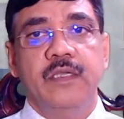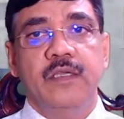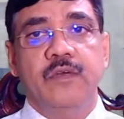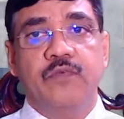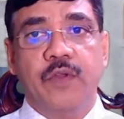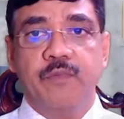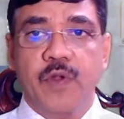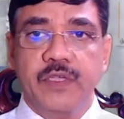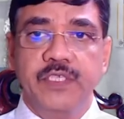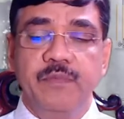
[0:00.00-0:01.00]
From
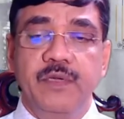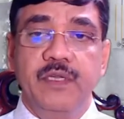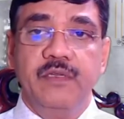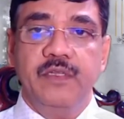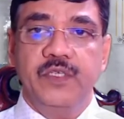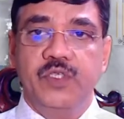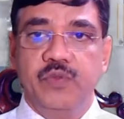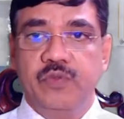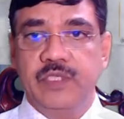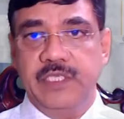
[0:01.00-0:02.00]
proximal
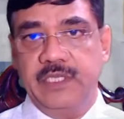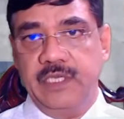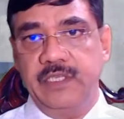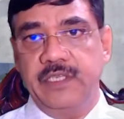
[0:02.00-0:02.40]
to distal,